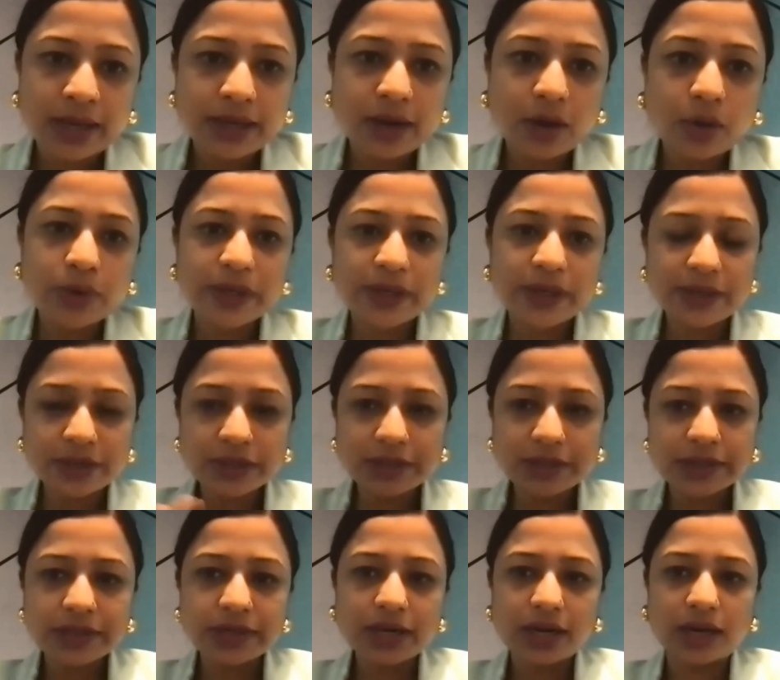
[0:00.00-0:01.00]
Now
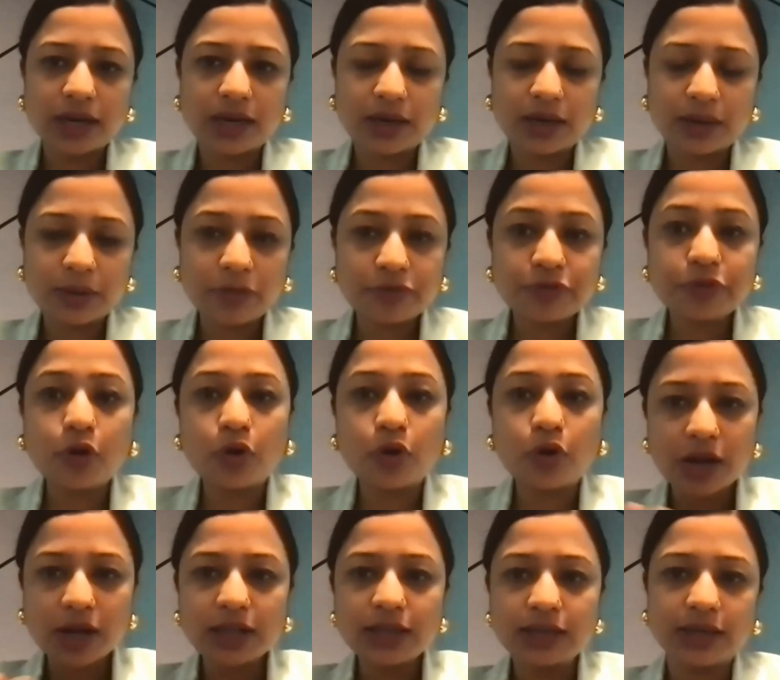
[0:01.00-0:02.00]
here,
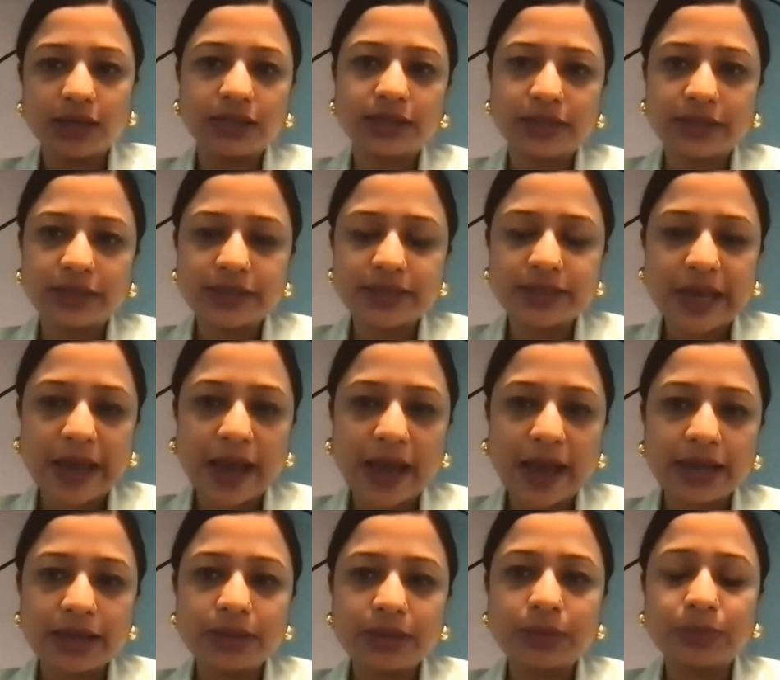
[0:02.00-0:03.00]
for our learners,
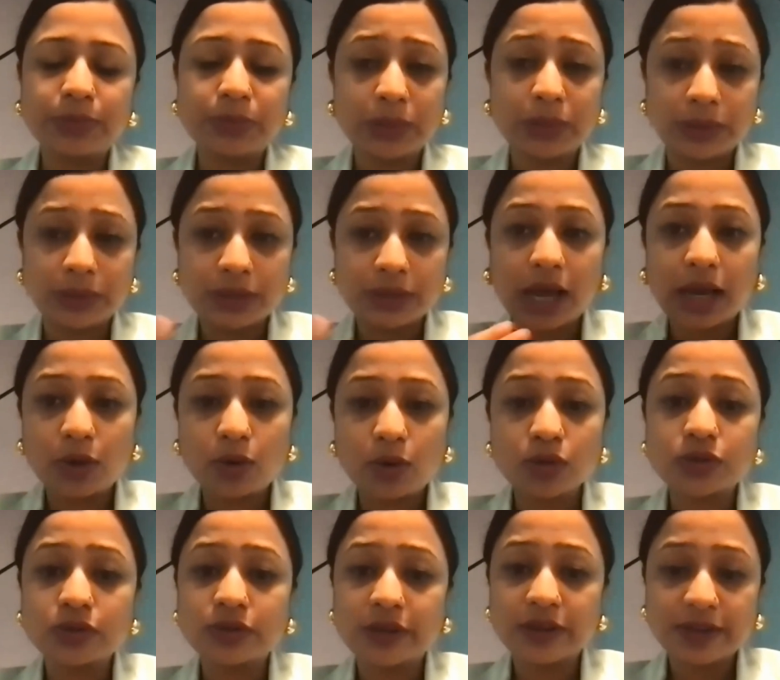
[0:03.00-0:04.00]
I
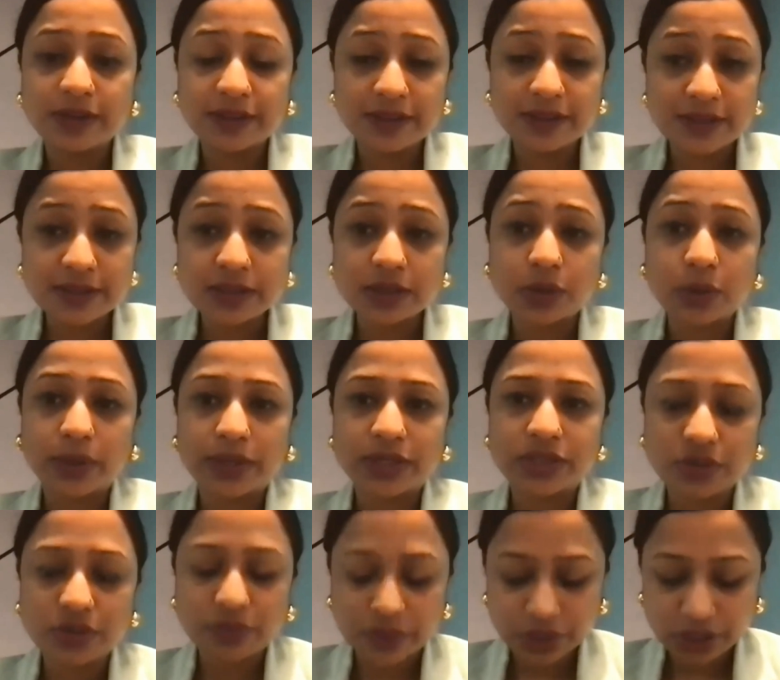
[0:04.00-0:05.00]
also think that this is a
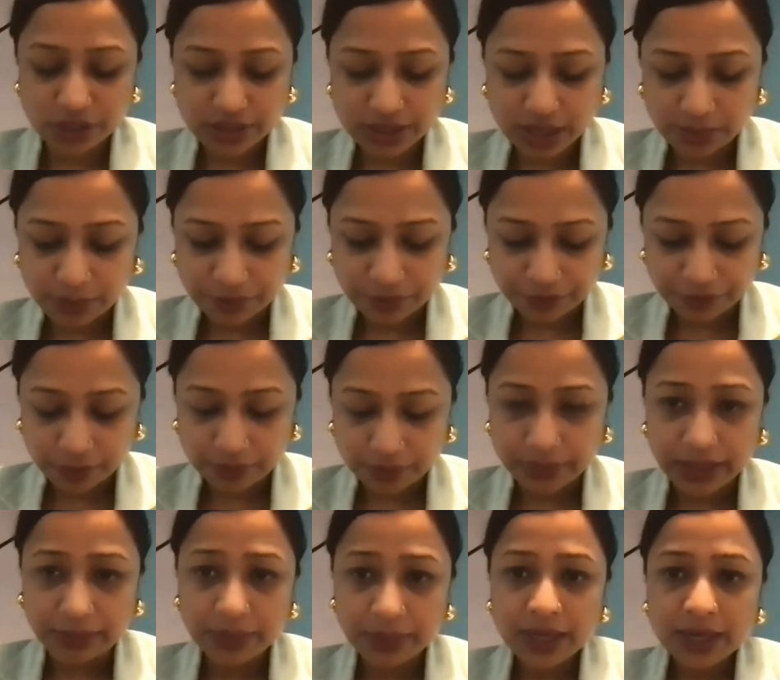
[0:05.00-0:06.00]
question which has come up from
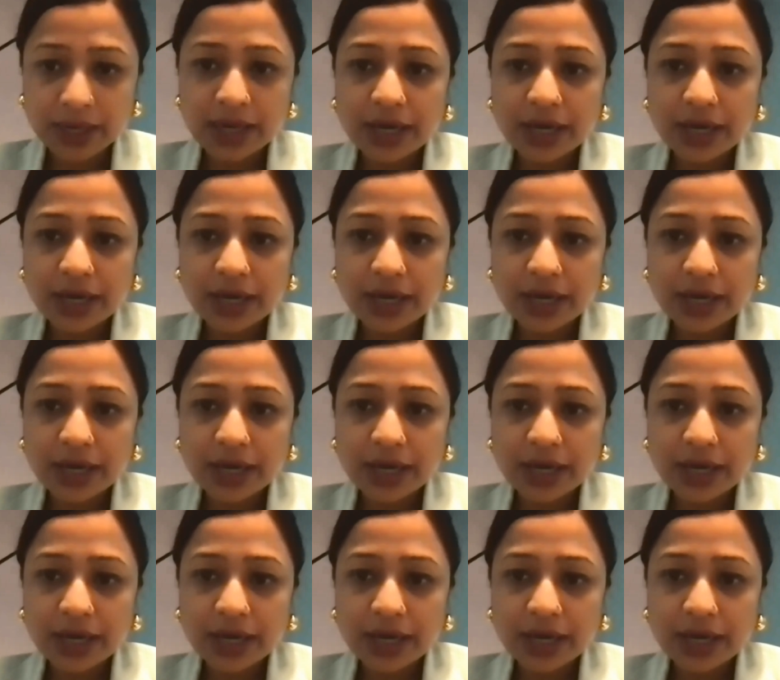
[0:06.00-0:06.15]
them.